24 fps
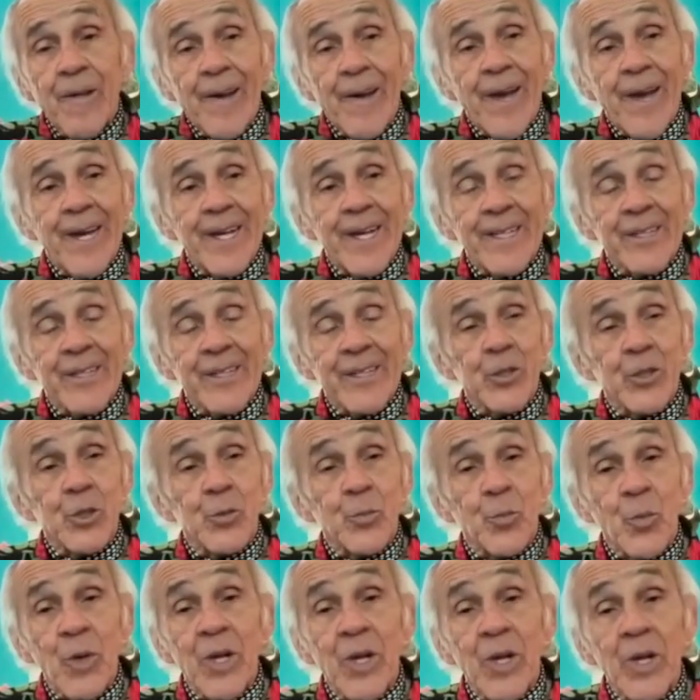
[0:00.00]
and to
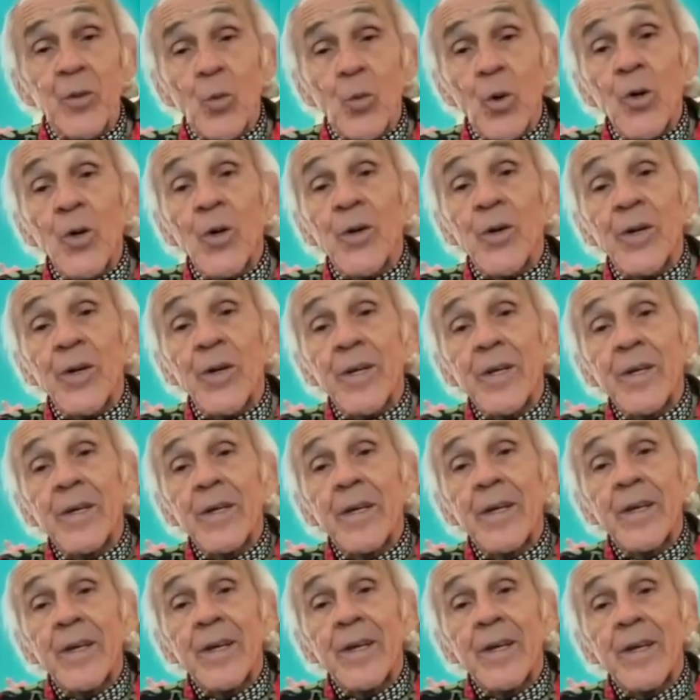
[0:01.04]
spread the word,
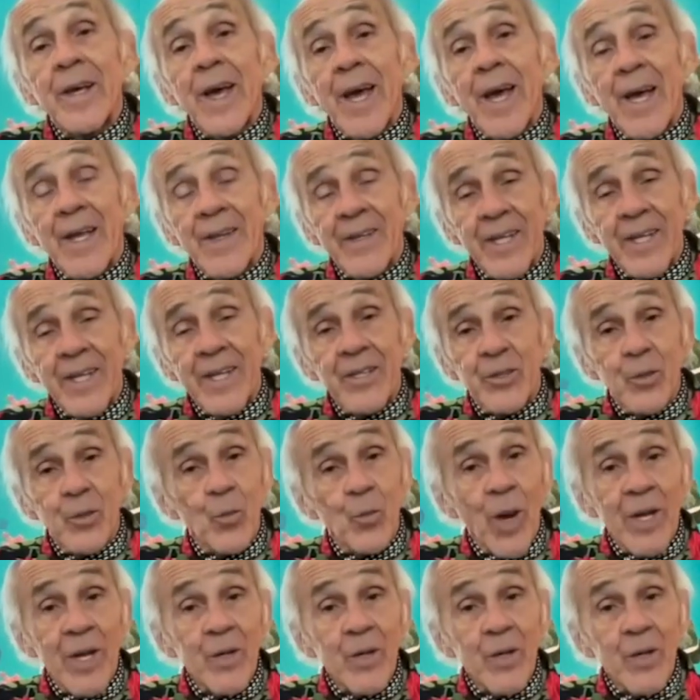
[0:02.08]
and then to
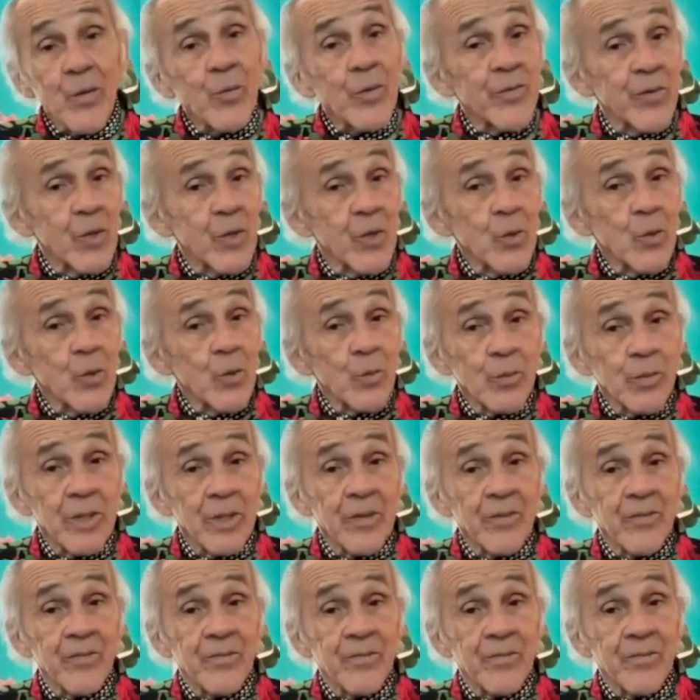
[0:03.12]
write a review.
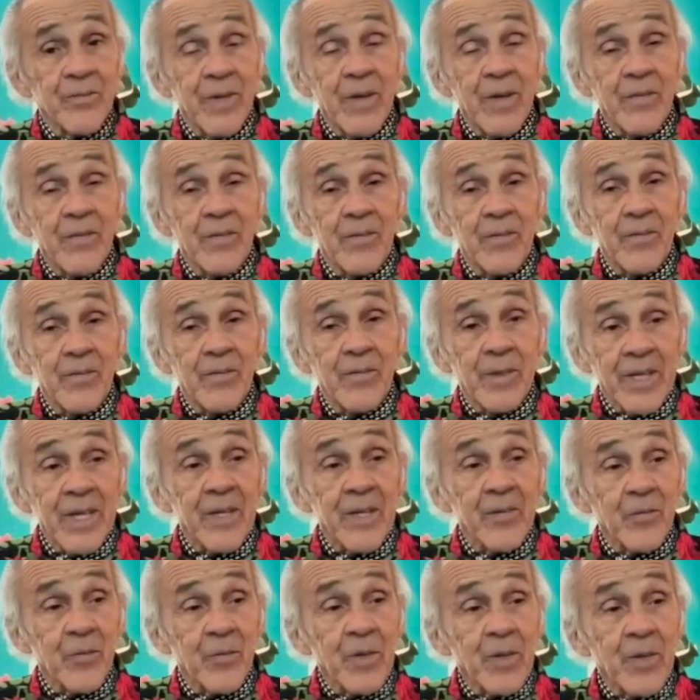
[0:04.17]
If if
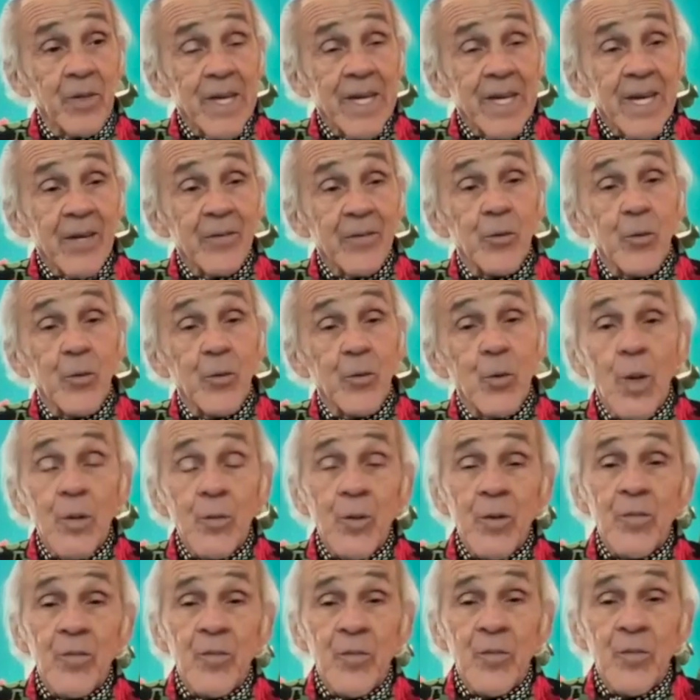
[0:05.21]
if, if two
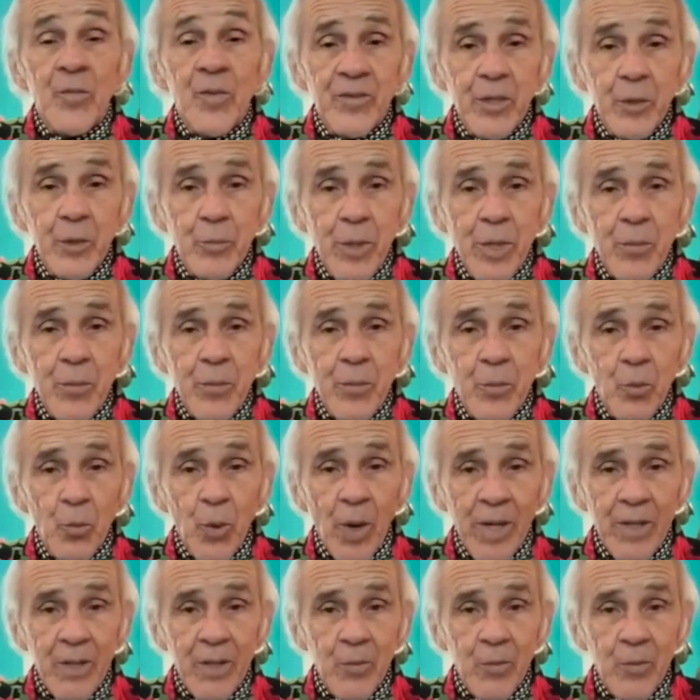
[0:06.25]
hundred fifty people
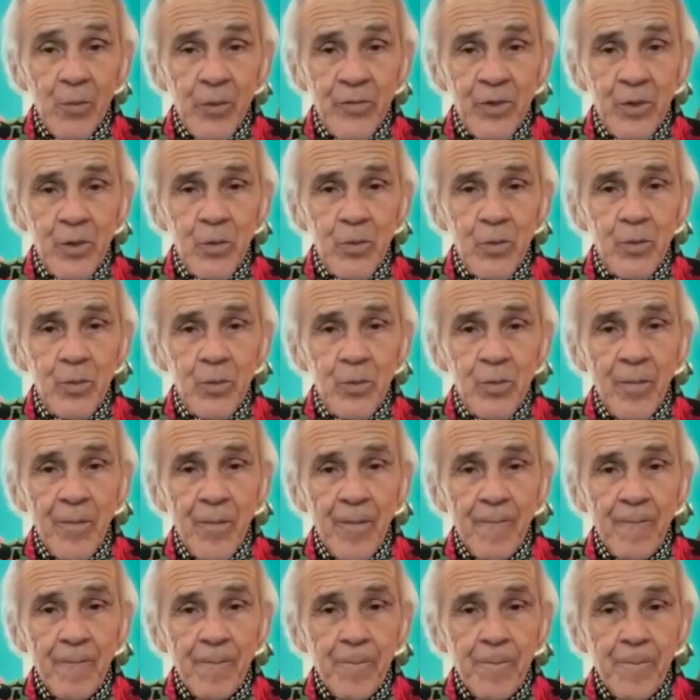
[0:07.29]
write a review
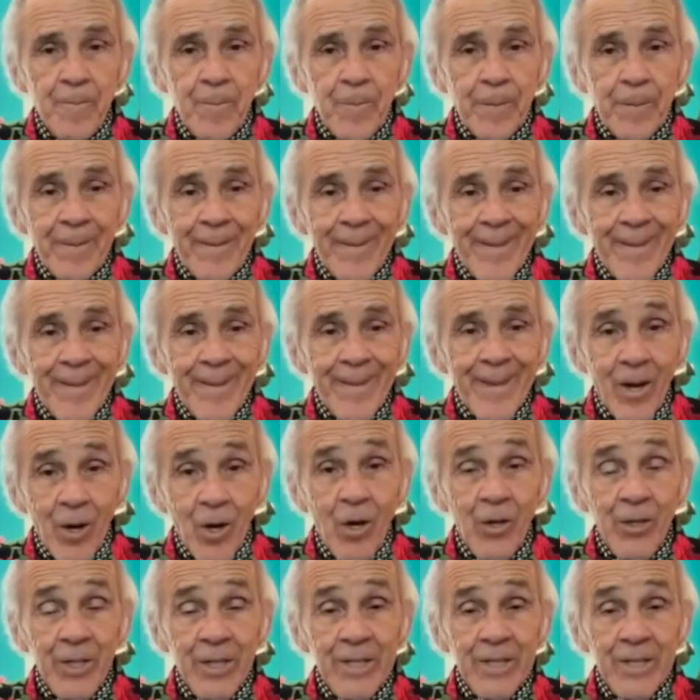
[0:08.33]

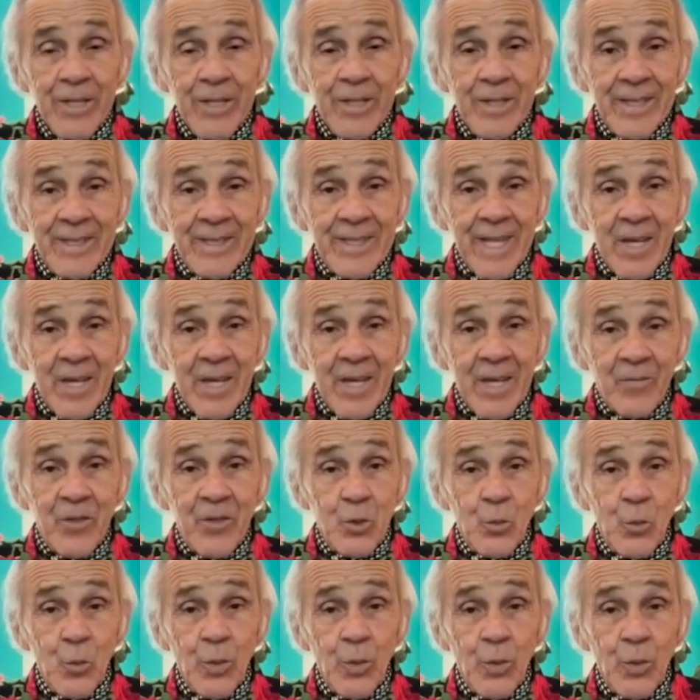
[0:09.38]
on it, like that
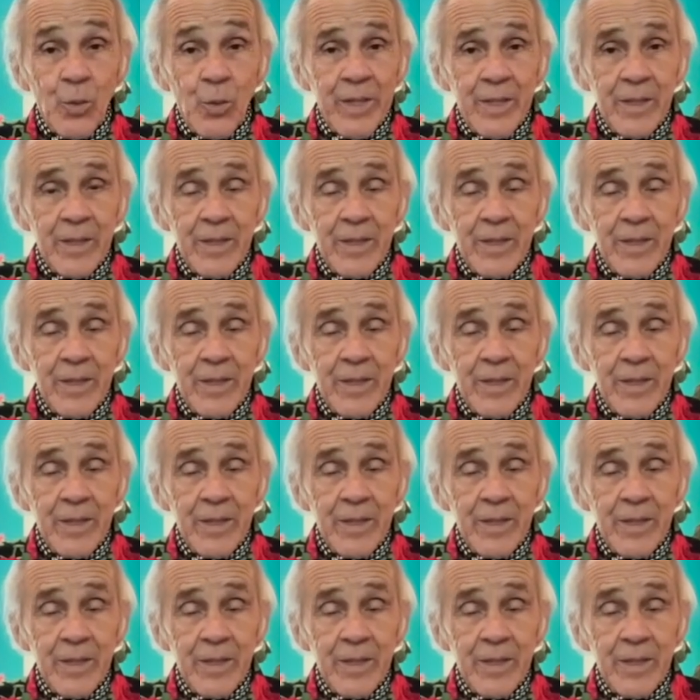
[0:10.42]
first week,